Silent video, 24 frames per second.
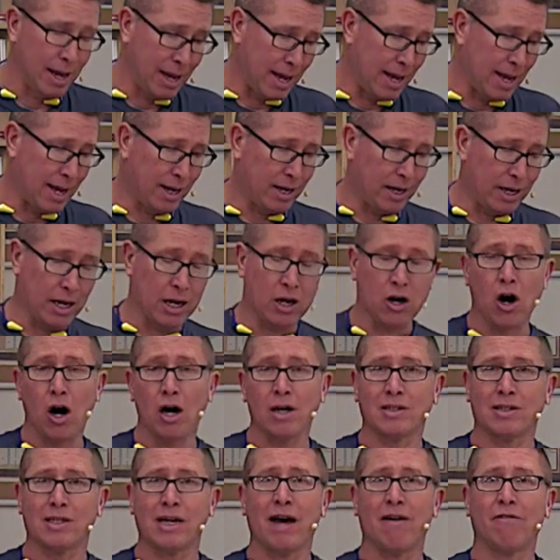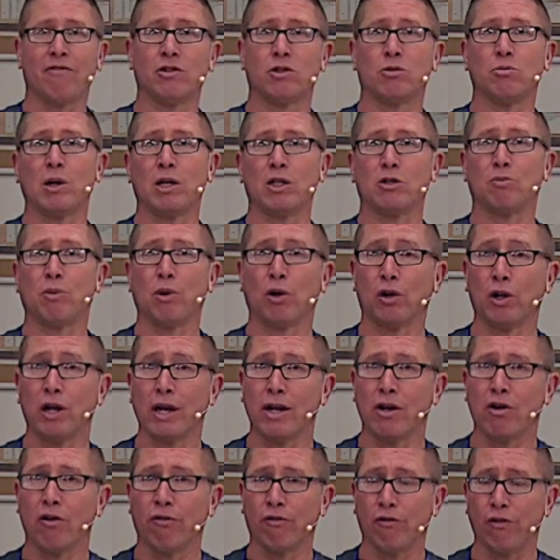and it cost half as much per
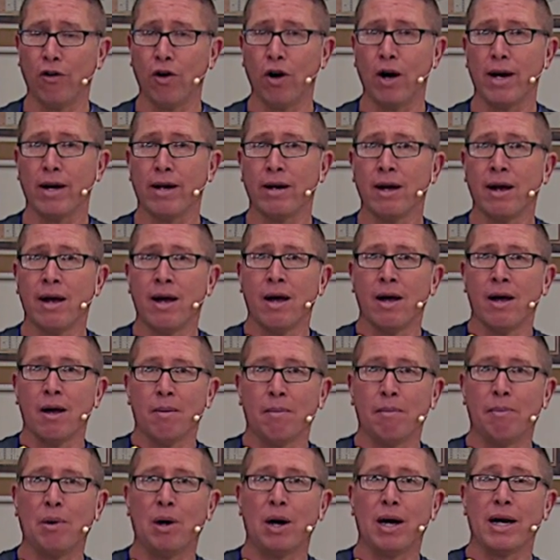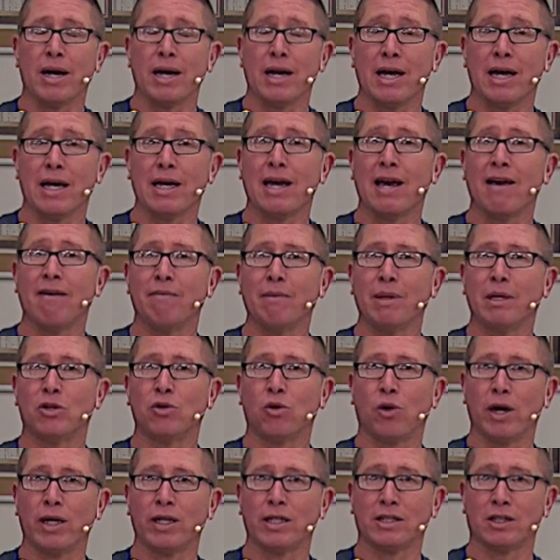lineal foot, but it gave me
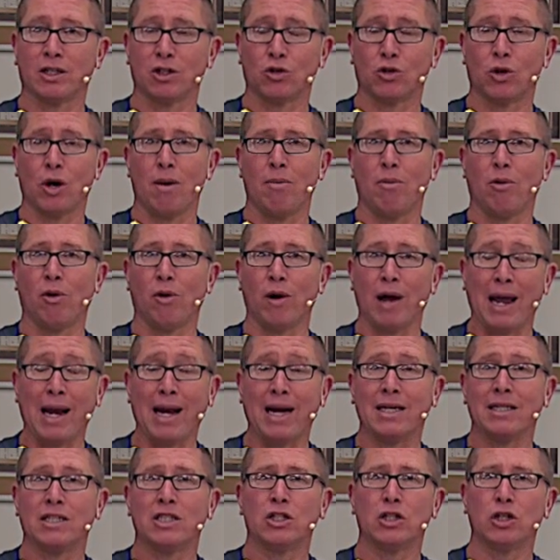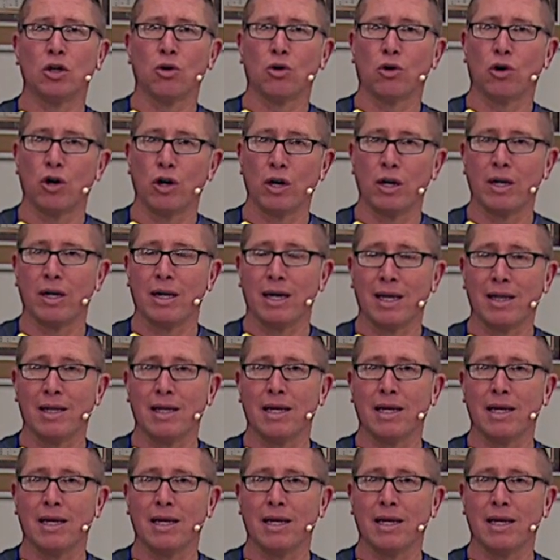twice the trouble, and I still couldn't, in